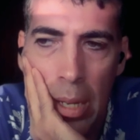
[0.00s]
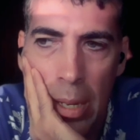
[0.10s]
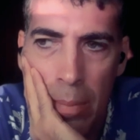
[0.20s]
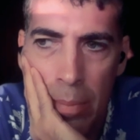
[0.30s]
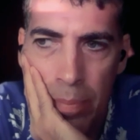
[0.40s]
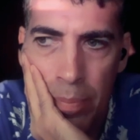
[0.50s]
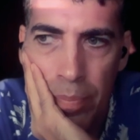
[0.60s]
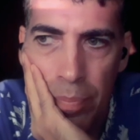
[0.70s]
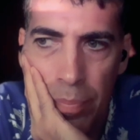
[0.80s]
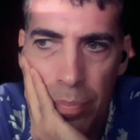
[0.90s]
um,
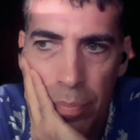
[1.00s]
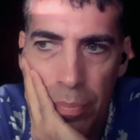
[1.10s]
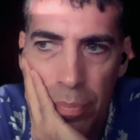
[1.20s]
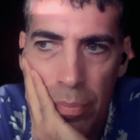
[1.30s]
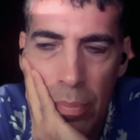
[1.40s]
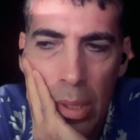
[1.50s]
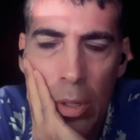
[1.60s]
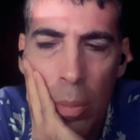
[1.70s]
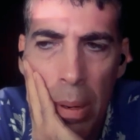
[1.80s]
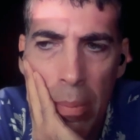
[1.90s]

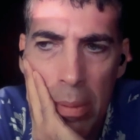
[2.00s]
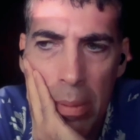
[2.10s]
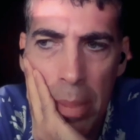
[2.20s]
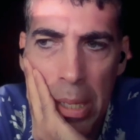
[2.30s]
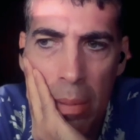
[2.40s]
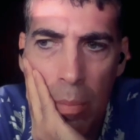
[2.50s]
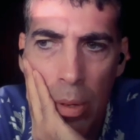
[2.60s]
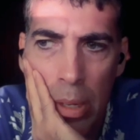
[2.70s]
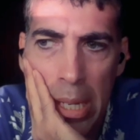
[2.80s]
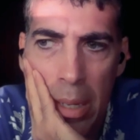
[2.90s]
you're probably meaning
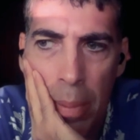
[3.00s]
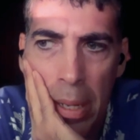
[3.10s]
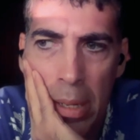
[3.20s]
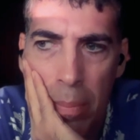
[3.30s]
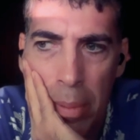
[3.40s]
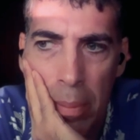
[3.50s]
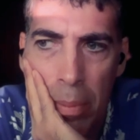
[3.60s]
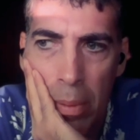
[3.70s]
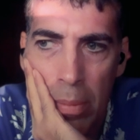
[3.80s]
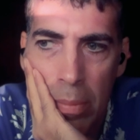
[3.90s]
more independent
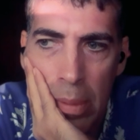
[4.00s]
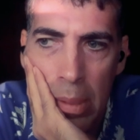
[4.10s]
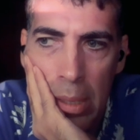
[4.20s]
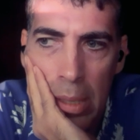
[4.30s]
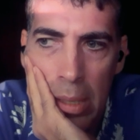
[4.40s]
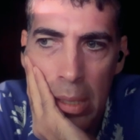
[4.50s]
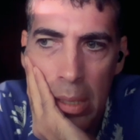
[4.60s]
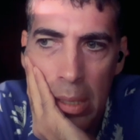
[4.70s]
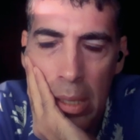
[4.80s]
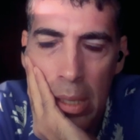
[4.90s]
people,
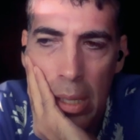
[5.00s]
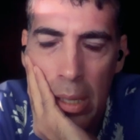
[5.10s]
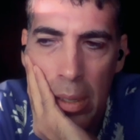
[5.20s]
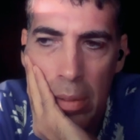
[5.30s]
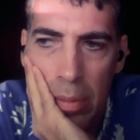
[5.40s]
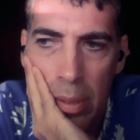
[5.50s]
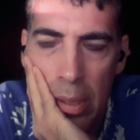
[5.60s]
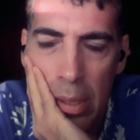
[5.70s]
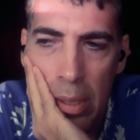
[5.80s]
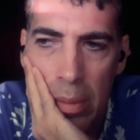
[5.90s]
and
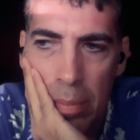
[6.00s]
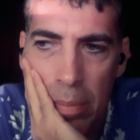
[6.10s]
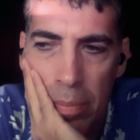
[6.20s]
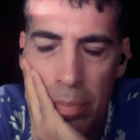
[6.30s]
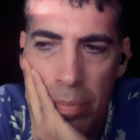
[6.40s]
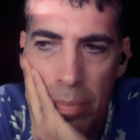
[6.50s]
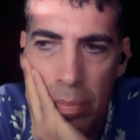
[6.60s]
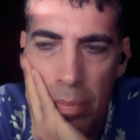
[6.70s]
um,